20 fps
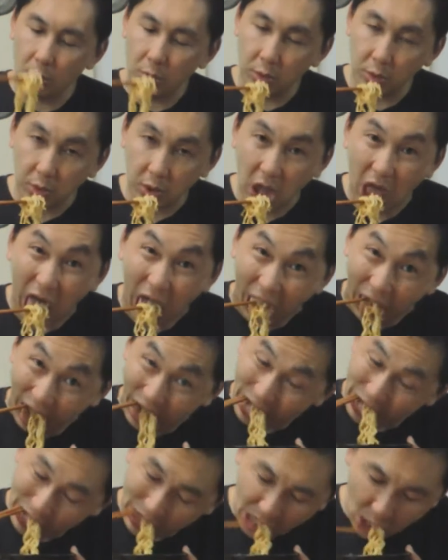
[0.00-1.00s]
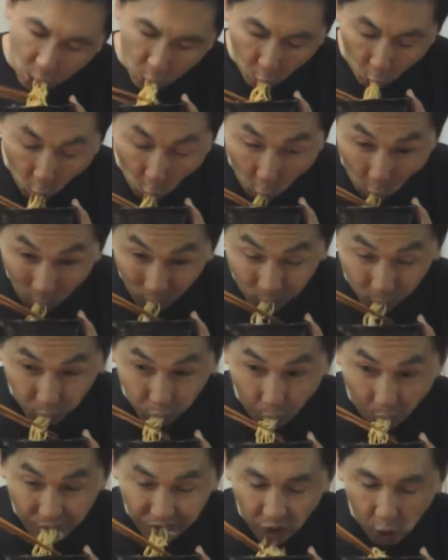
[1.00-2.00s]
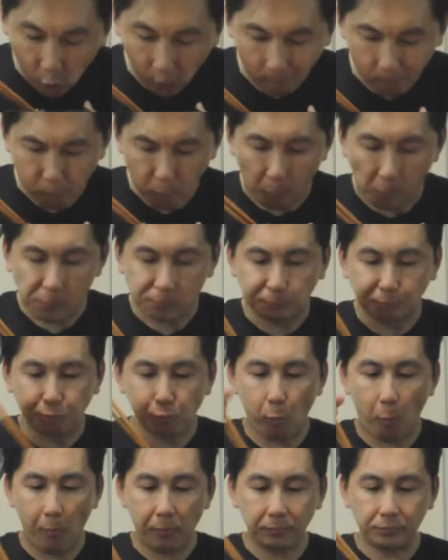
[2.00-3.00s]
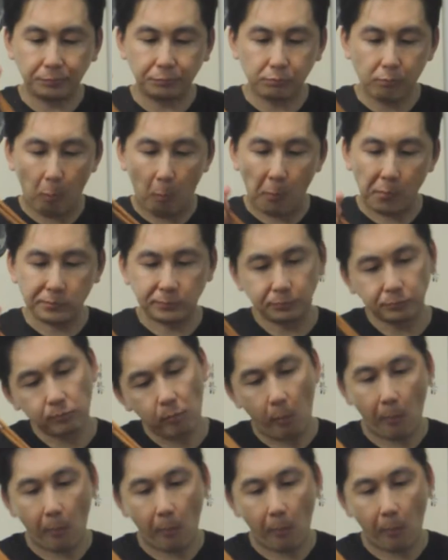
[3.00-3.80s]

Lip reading: The taste is a bit too mild, not too exciting.